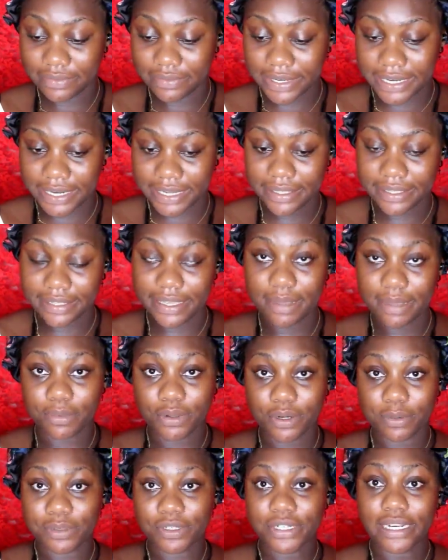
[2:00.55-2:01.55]
right?
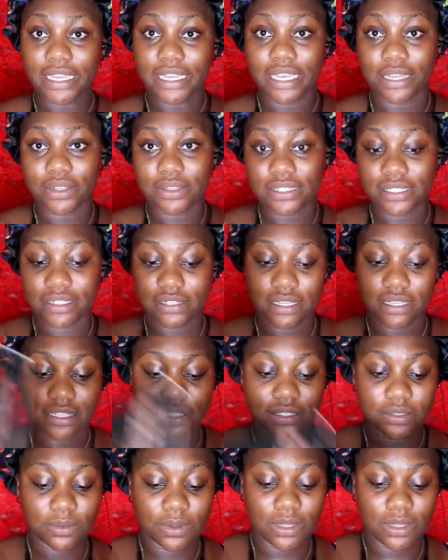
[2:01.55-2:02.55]
I'm gonna be trying out today as